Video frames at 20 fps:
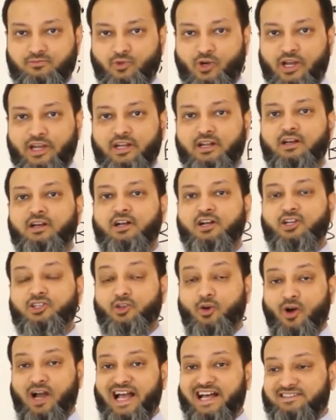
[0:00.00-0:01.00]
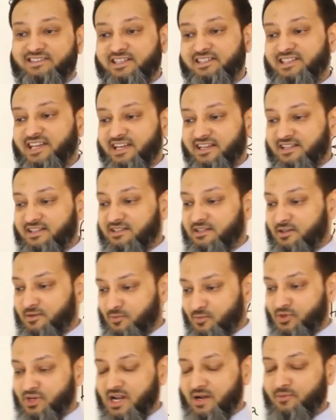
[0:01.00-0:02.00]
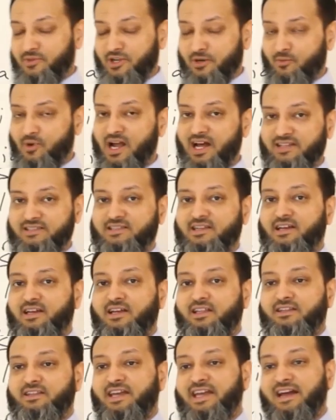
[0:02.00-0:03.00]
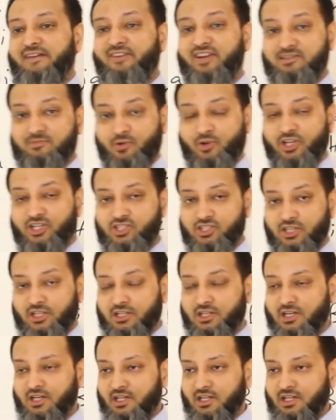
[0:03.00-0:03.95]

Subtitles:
Right? So as they take their breaths and they have expiration,